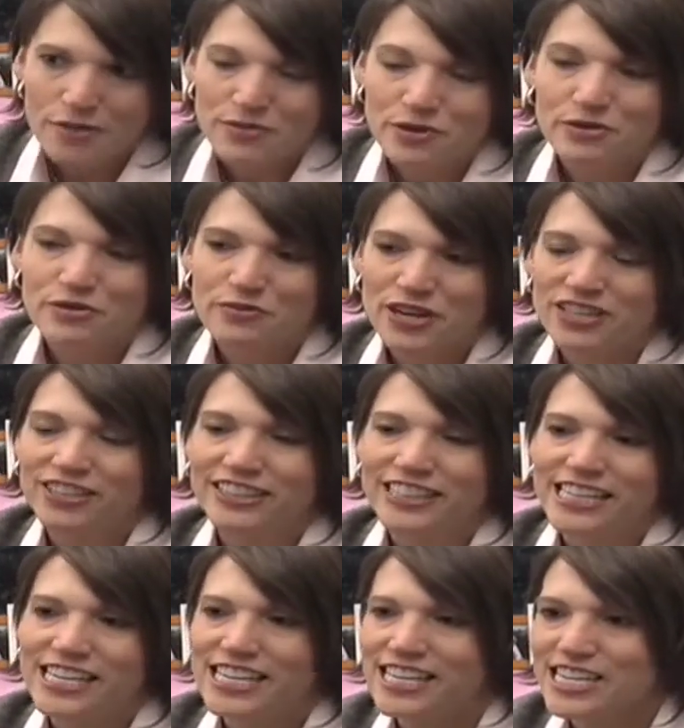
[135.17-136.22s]
But we rarely
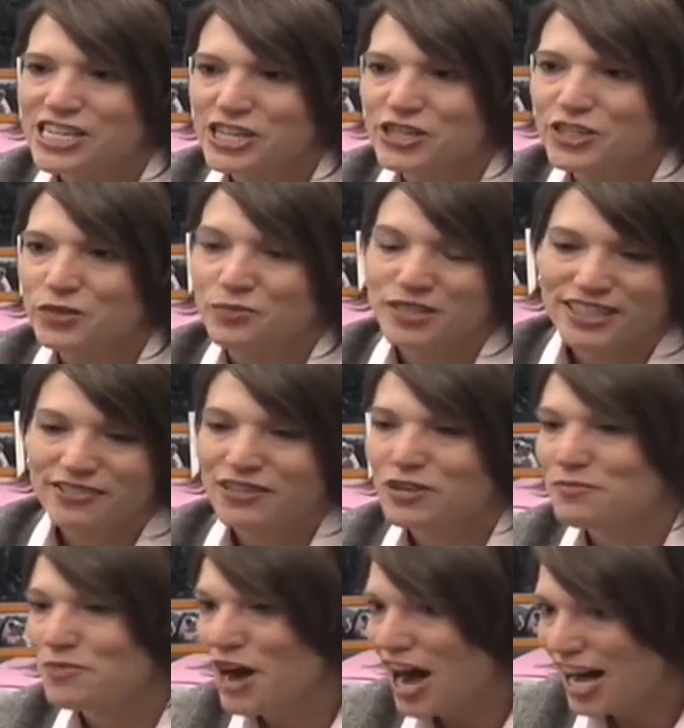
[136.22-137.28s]
hear
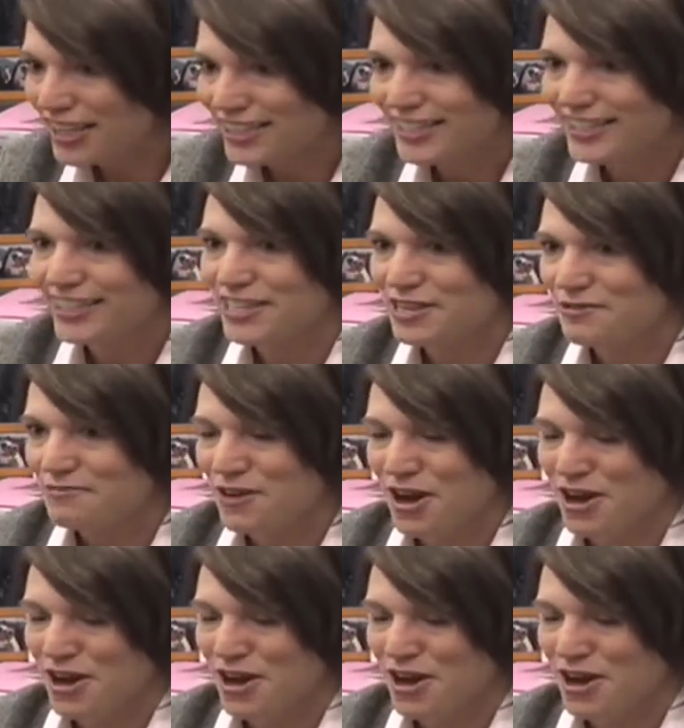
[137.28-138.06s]
specific policy